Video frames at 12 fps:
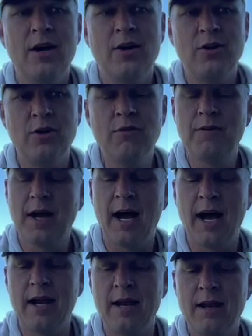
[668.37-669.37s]
You've
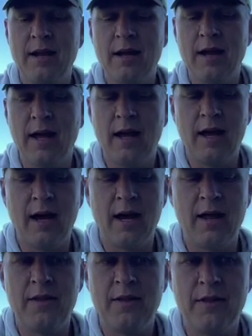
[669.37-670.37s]
got
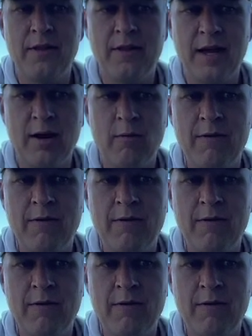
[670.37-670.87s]
the Henry